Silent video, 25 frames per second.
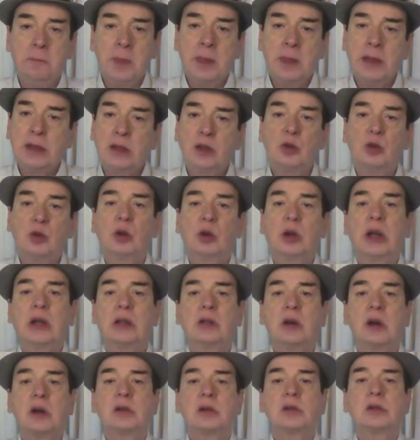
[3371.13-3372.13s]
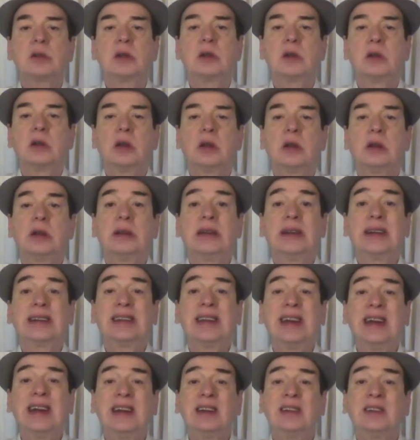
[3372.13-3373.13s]
You cannot
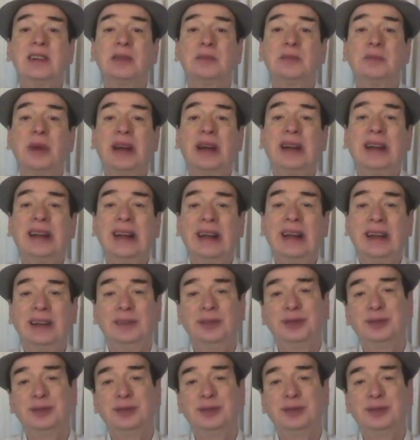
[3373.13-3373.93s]
dictate my life.